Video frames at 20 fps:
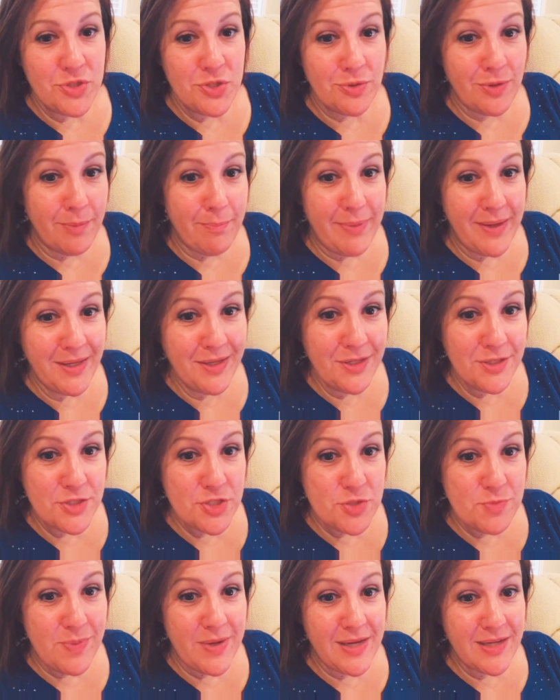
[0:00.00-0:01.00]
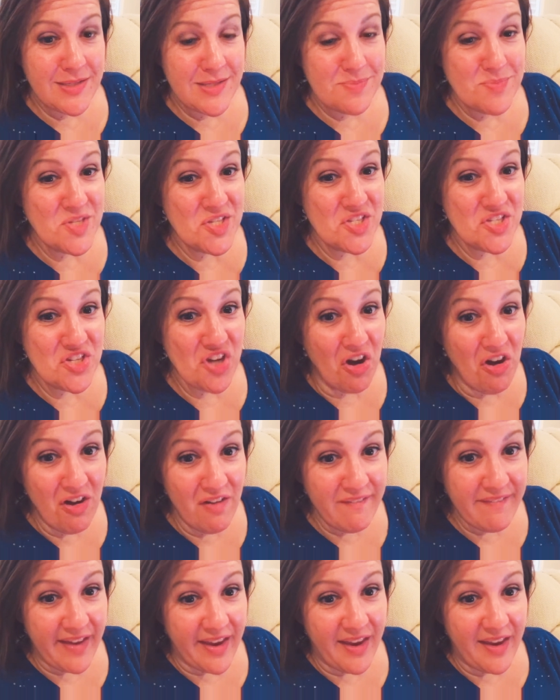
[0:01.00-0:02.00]
to a binge because I'm
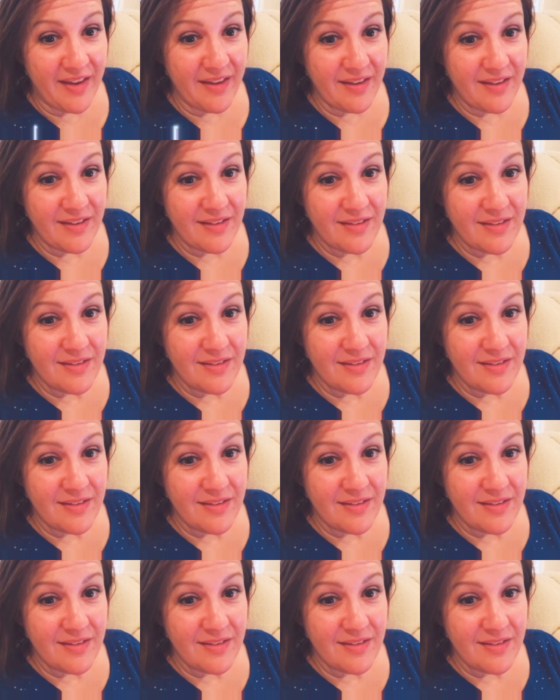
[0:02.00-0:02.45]
starving?